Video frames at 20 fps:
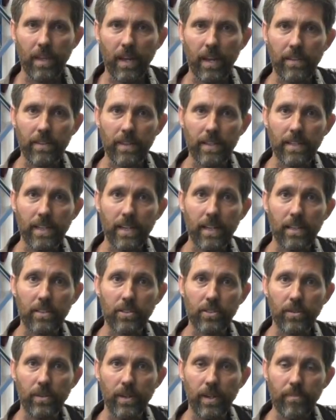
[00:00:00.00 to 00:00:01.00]
Hey there, Dango
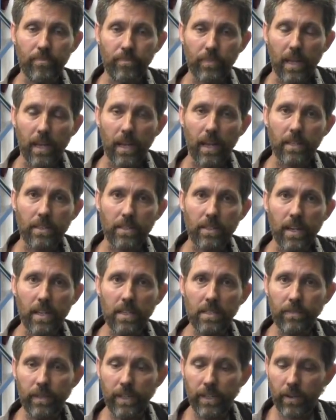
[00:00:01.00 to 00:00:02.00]
Stu here. In
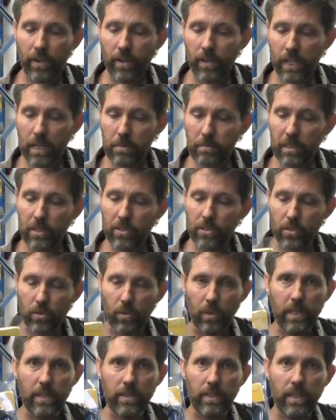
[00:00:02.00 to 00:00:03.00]
today's video I'm going to be
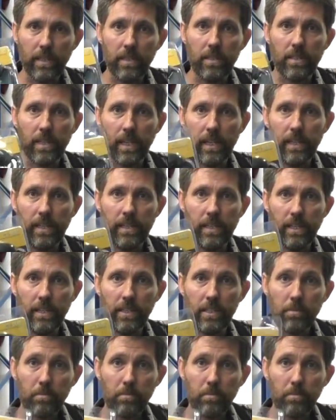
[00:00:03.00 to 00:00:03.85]
installing these LED